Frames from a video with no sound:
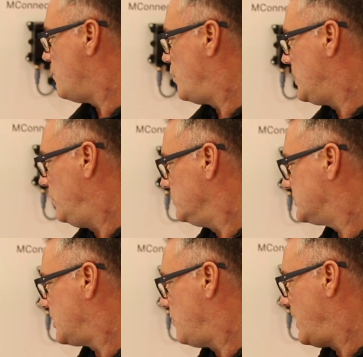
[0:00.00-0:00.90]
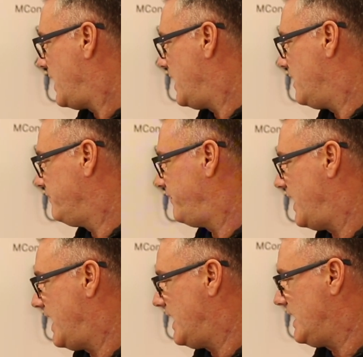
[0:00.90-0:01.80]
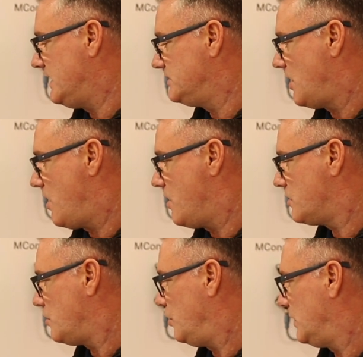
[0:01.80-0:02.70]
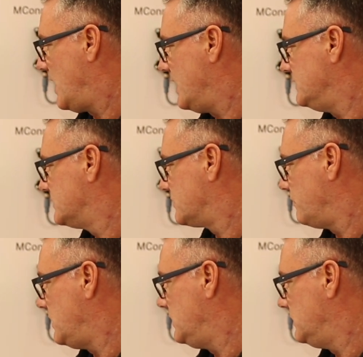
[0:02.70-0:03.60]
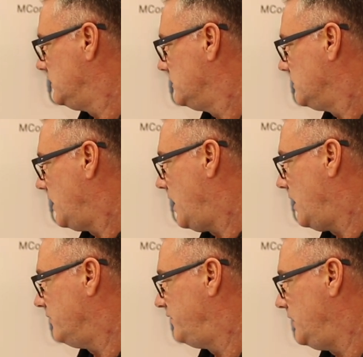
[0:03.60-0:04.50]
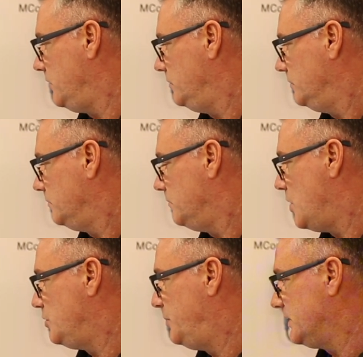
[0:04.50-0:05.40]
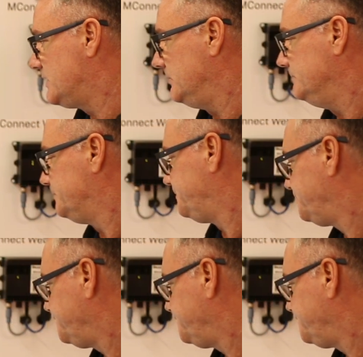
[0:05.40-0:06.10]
We also have a dark or light screen view mode button.